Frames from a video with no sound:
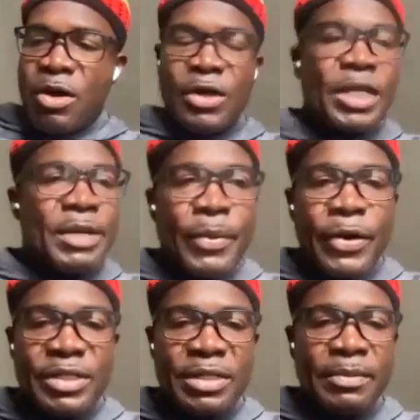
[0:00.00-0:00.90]
Hurting the
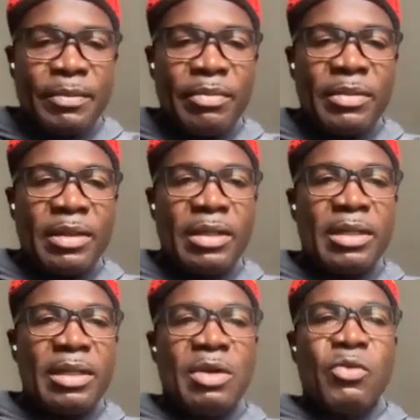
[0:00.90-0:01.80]
person
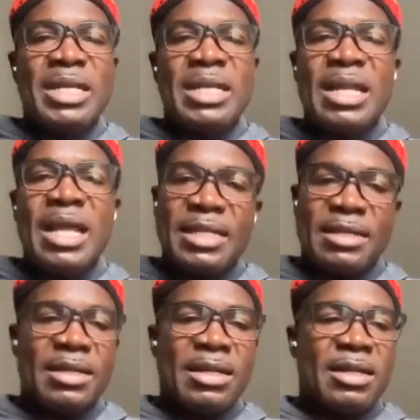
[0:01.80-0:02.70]
will not
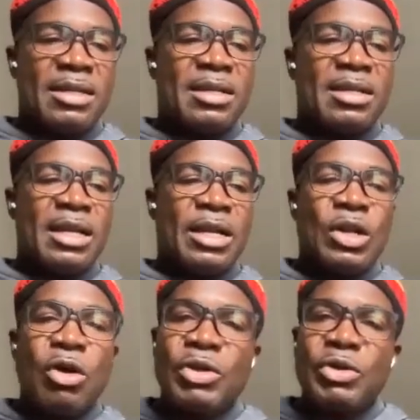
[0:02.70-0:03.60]

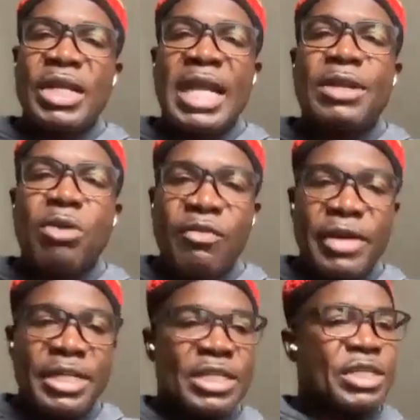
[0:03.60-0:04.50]
allow you to get
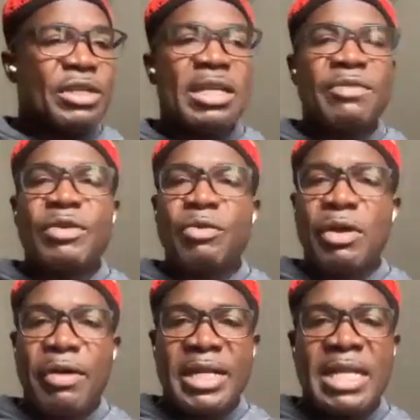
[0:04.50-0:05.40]
over it. You're just gonna live with
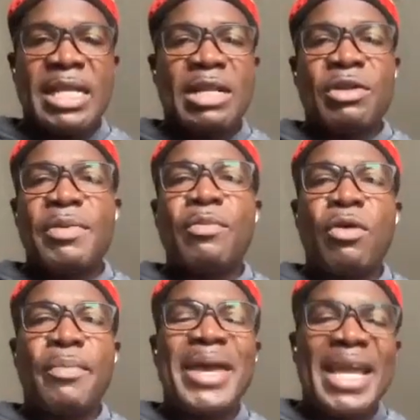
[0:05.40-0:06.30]
regret, and that's gonna be
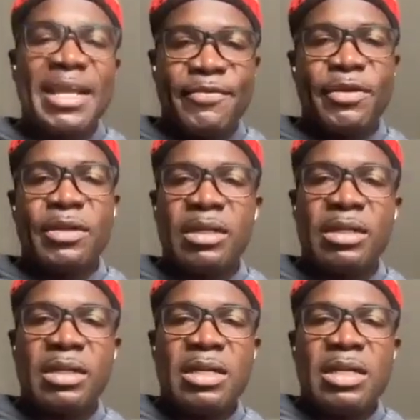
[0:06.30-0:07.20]
more painful.
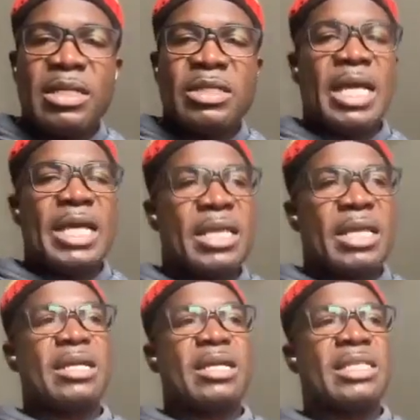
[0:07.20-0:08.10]
So I
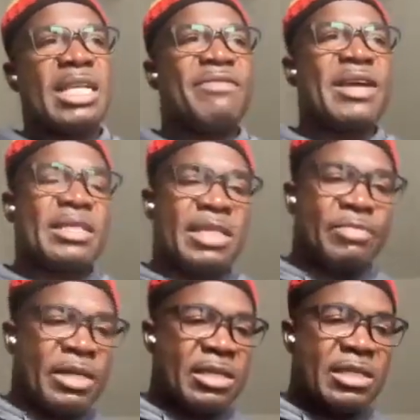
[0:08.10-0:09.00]
think
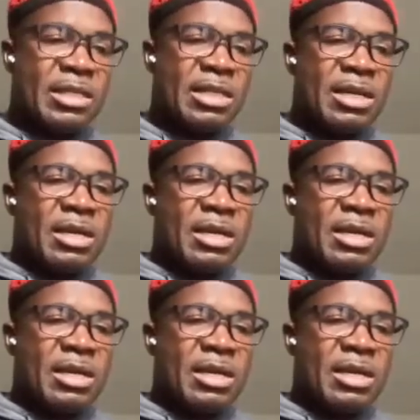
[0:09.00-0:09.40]
self-acceptance.